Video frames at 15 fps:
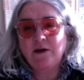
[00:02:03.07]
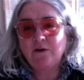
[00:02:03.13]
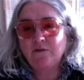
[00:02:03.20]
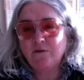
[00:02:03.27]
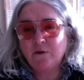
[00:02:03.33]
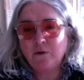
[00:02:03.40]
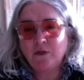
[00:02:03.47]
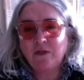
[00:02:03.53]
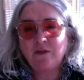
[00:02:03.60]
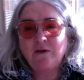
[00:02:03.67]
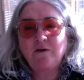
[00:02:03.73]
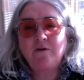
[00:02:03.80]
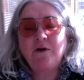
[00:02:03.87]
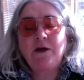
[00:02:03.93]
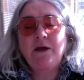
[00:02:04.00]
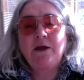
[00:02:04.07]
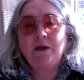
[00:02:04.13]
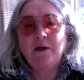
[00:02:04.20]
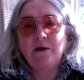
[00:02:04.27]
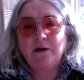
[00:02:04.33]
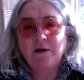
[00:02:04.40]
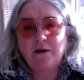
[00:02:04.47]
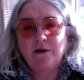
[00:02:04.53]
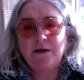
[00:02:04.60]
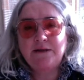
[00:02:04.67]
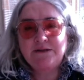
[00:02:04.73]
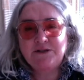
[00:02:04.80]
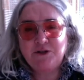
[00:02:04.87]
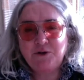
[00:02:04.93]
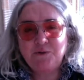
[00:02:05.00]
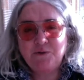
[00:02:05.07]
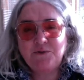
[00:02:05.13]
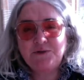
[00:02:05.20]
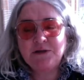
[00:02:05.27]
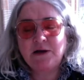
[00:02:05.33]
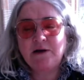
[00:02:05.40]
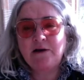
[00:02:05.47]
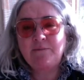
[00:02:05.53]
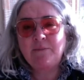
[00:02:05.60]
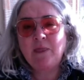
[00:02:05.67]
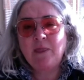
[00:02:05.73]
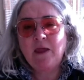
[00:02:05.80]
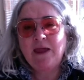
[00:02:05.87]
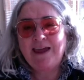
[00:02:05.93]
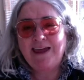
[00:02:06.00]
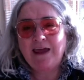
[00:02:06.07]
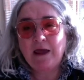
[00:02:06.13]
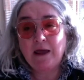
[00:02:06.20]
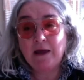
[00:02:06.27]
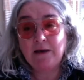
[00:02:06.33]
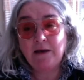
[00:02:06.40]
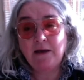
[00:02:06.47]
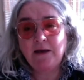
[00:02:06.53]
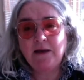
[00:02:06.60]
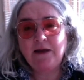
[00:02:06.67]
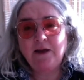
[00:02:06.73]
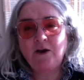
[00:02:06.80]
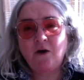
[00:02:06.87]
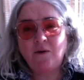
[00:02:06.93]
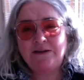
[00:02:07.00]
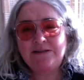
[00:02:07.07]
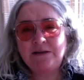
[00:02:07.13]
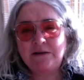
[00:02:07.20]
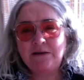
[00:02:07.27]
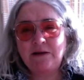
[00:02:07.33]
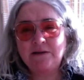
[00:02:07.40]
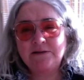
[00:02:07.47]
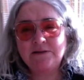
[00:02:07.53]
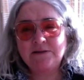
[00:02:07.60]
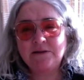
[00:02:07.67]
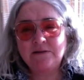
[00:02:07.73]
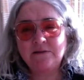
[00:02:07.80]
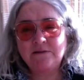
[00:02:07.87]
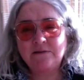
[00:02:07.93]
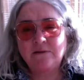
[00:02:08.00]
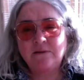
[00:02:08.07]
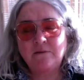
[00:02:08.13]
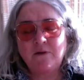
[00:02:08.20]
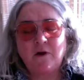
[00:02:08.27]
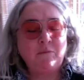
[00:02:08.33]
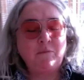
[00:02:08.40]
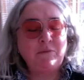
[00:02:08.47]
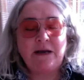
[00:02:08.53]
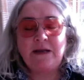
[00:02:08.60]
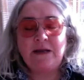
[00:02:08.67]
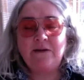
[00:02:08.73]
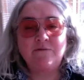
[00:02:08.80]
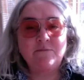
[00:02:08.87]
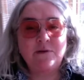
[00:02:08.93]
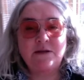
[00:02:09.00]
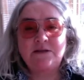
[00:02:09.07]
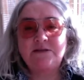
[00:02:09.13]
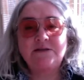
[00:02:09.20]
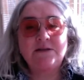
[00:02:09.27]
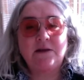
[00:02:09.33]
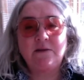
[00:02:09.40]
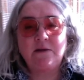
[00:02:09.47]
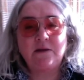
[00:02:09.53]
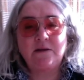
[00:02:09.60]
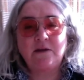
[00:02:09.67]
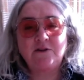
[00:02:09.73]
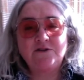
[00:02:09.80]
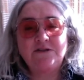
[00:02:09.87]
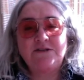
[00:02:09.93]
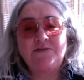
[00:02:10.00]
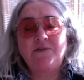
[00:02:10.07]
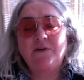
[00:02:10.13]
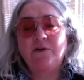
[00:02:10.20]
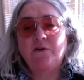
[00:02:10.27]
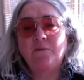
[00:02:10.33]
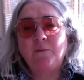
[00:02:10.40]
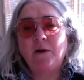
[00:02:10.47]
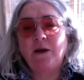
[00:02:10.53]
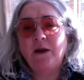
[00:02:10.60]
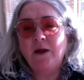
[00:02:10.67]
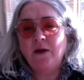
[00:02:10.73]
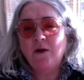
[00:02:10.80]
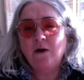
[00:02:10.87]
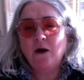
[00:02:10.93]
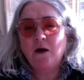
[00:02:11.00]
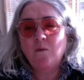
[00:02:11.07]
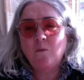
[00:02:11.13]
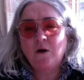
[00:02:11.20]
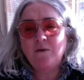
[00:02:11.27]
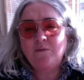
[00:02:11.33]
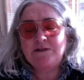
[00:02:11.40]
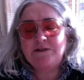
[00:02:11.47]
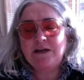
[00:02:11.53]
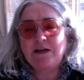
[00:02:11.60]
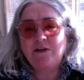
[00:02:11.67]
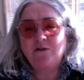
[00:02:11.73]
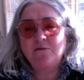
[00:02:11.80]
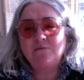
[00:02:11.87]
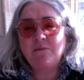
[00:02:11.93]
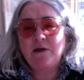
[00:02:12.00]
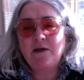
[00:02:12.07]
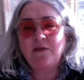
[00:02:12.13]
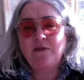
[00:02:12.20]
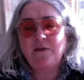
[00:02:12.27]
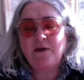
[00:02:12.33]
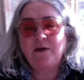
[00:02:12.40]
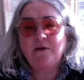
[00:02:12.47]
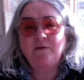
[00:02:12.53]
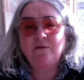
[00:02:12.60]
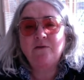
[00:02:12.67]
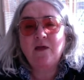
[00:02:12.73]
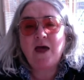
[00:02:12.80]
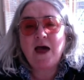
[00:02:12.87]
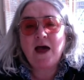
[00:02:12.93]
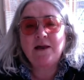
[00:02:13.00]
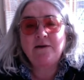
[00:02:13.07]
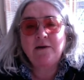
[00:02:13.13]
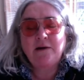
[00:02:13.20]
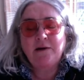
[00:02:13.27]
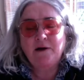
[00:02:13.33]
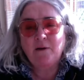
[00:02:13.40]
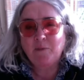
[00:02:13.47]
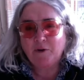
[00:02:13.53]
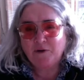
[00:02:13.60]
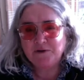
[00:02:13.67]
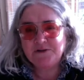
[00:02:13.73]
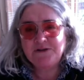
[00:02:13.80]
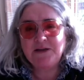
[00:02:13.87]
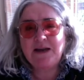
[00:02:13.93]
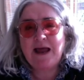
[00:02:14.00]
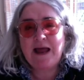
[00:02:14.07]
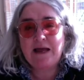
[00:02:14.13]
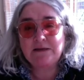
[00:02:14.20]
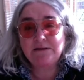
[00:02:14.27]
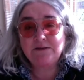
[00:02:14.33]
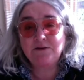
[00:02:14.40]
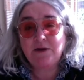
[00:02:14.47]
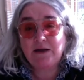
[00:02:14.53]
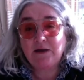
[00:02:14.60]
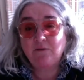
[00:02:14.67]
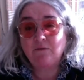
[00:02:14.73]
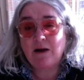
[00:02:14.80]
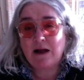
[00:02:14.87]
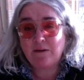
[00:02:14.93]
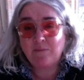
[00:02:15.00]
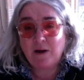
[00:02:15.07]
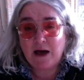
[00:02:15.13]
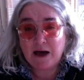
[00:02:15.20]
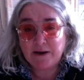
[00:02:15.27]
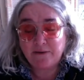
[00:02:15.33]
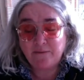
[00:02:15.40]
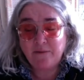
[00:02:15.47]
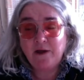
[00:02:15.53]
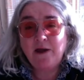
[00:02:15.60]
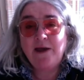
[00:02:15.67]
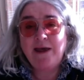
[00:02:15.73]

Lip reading: interviewing theory is used, and it's there are plenty of myths in the addictions field, but one particular myth is that a person has to hit rock bottom